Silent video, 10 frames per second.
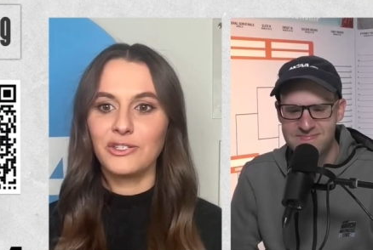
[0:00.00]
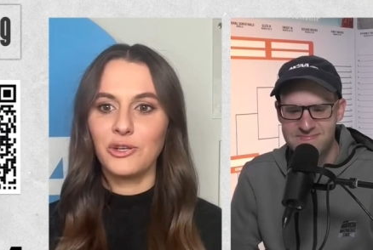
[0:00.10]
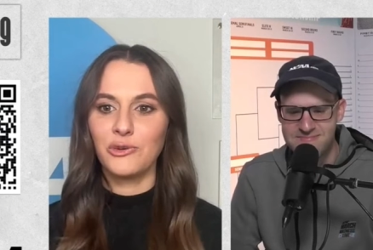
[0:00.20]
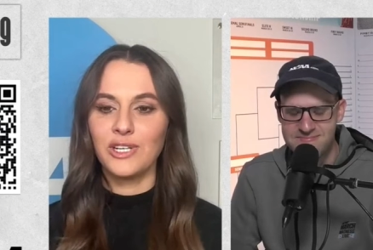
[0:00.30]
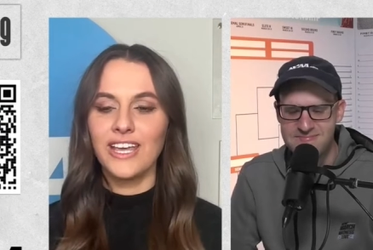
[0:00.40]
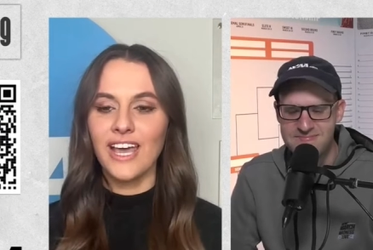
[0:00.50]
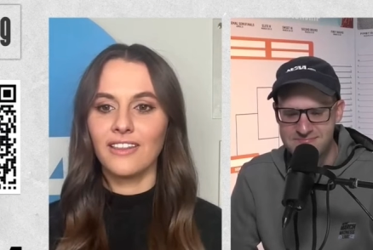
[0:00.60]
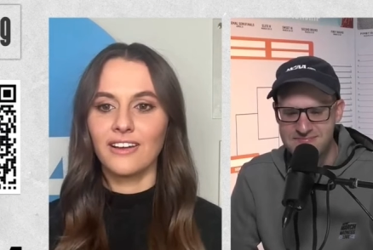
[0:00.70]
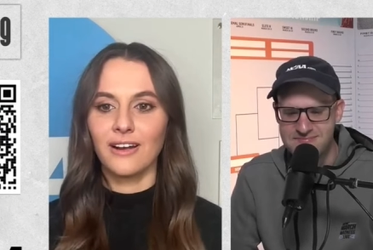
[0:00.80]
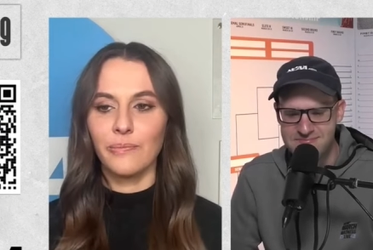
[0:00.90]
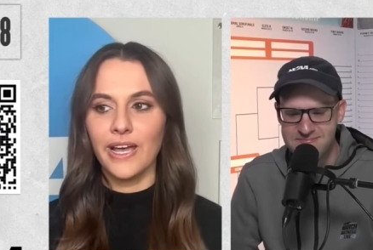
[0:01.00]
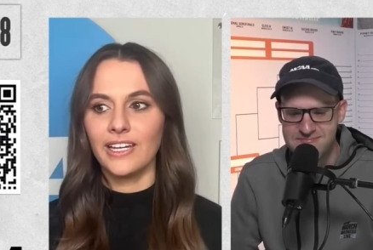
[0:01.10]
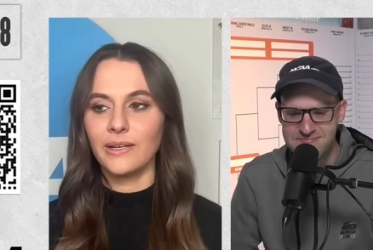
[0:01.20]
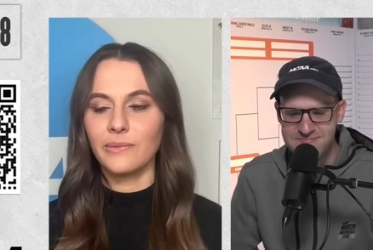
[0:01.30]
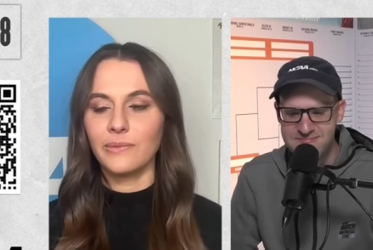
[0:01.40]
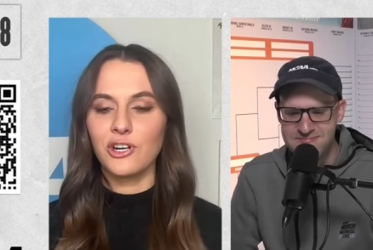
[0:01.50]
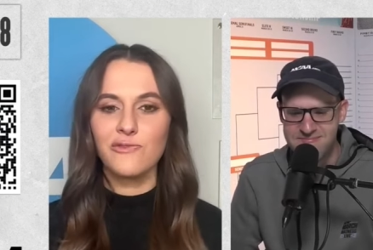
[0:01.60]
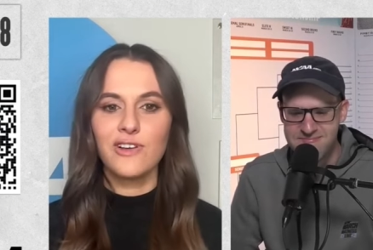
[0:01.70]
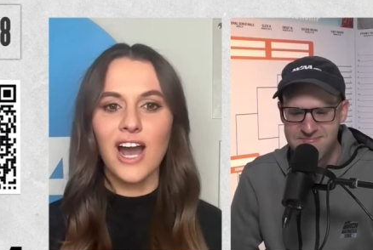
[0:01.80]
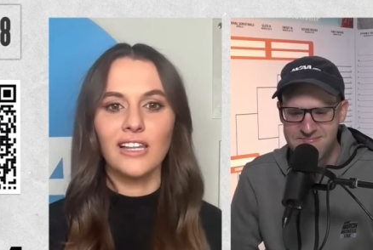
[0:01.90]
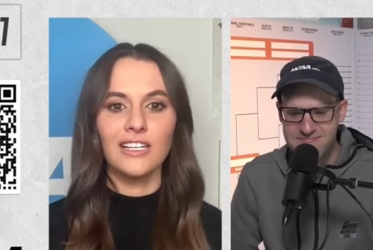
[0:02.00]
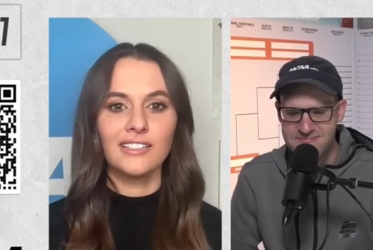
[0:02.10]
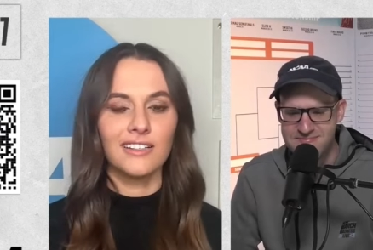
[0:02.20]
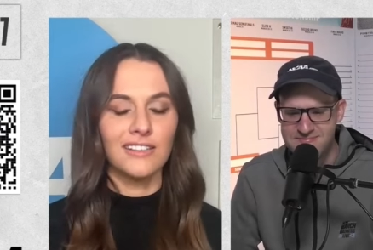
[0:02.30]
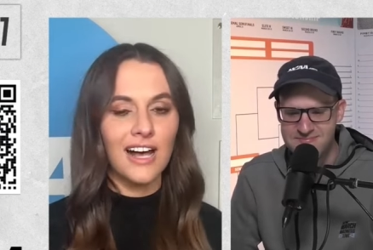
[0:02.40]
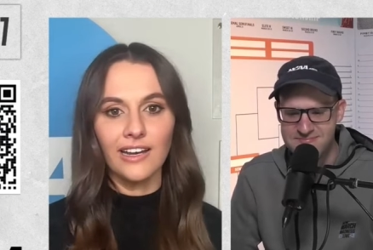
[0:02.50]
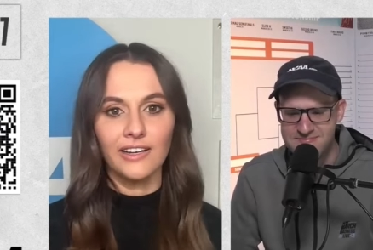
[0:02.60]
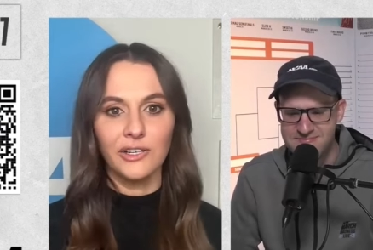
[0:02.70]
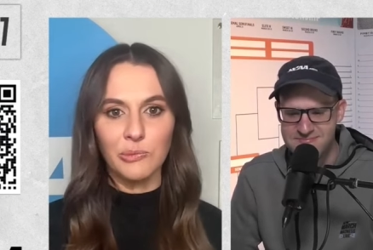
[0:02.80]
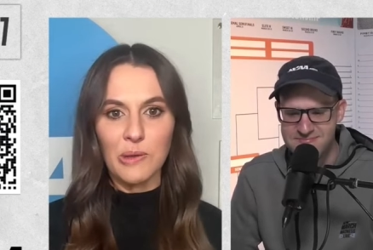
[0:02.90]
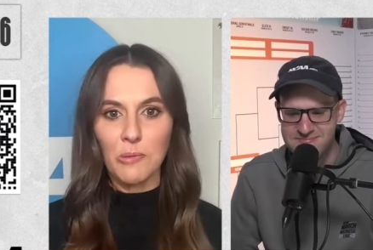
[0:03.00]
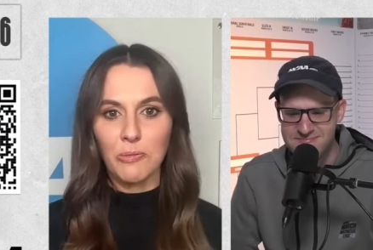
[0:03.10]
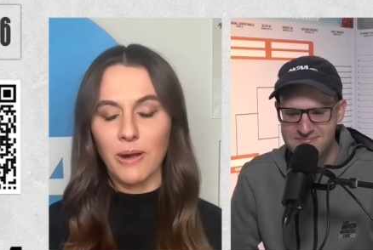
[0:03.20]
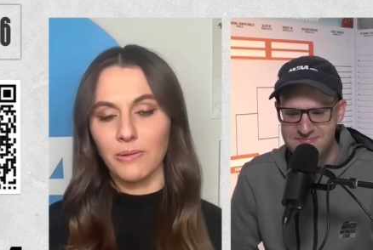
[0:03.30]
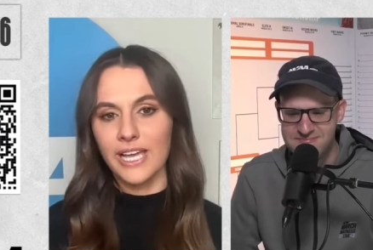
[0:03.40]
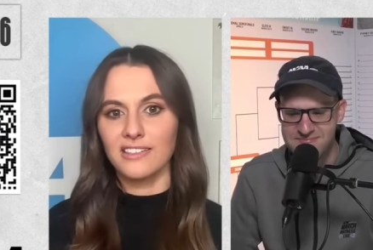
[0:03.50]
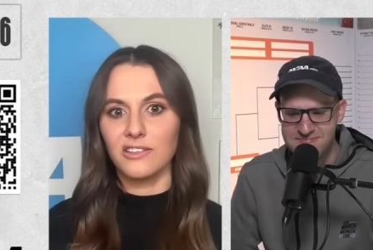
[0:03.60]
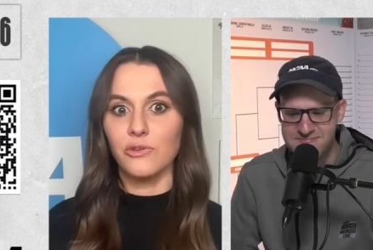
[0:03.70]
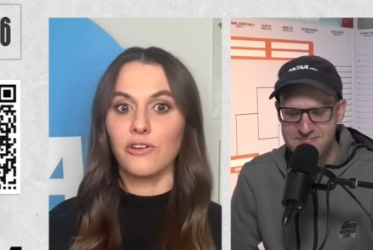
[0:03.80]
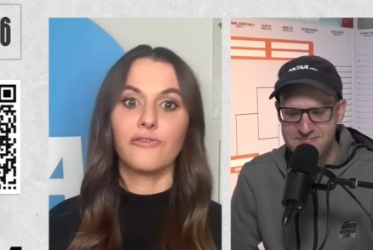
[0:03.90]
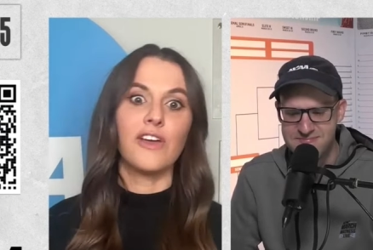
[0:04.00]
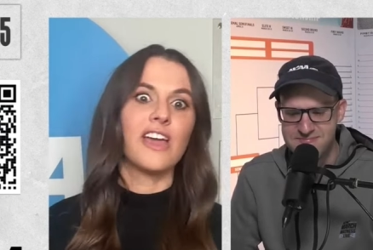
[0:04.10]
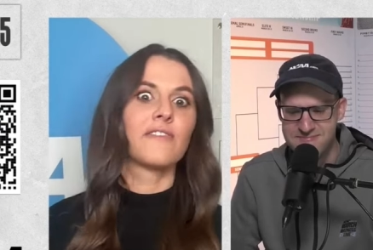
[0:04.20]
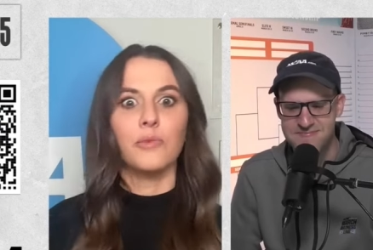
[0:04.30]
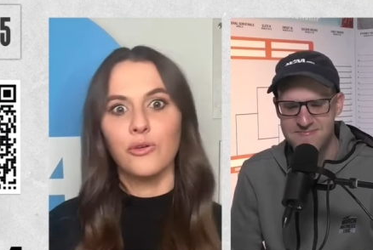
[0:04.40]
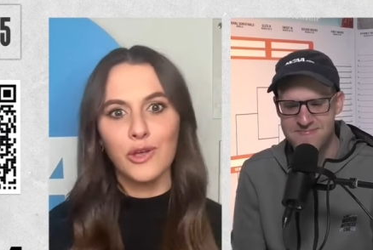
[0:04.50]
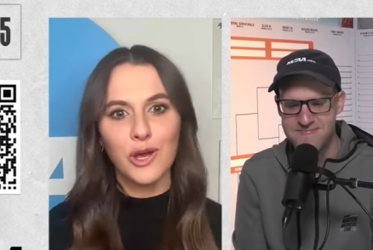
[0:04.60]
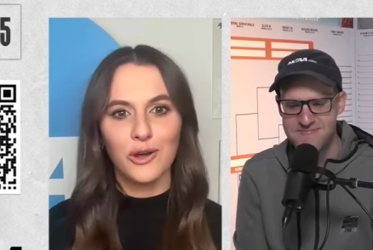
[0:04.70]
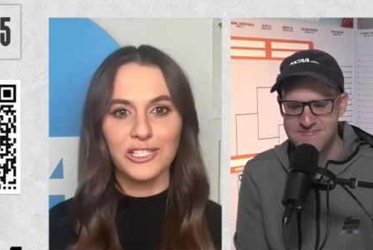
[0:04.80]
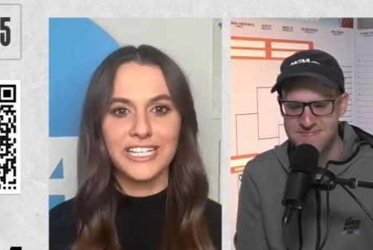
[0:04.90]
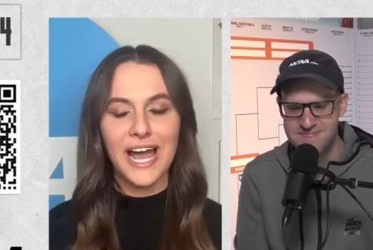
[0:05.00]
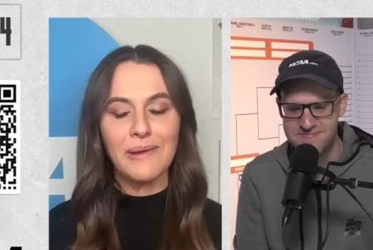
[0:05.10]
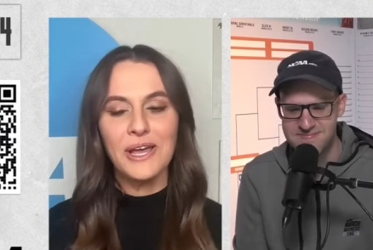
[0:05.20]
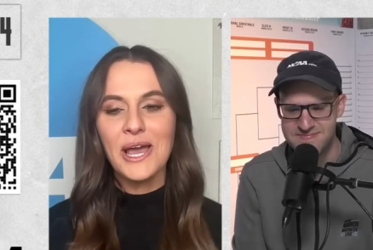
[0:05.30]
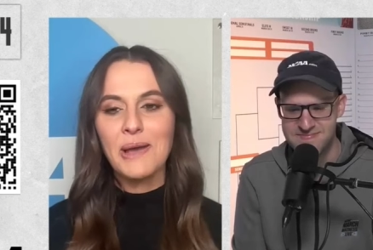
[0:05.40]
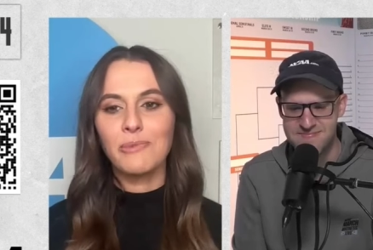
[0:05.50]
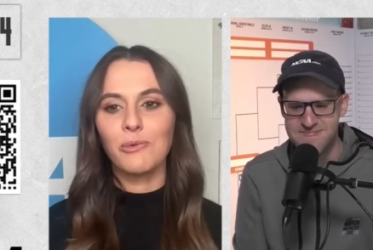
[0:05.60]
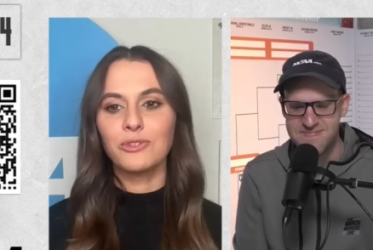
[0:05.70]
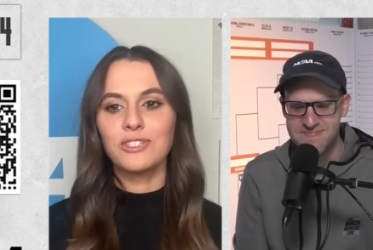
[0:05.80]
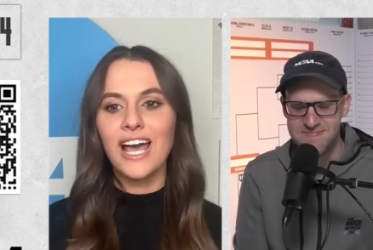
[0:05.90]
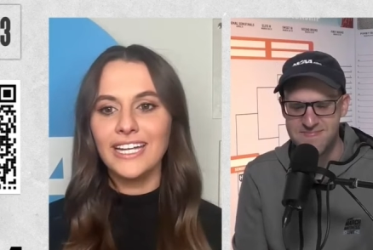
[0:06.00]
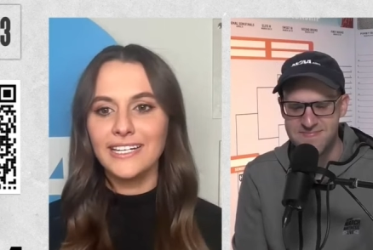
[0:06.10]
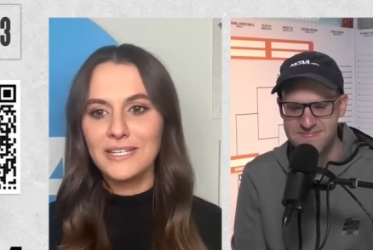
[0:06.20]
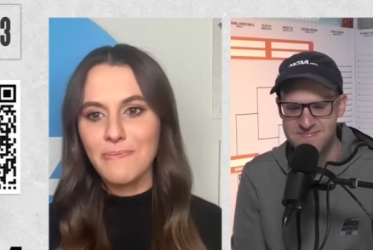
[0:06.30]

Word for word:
Speaker 1: two together. Ben, I'm sure you've gotten this a lot. I know people probably ask you your favorite movie all the time, but we'll tie it into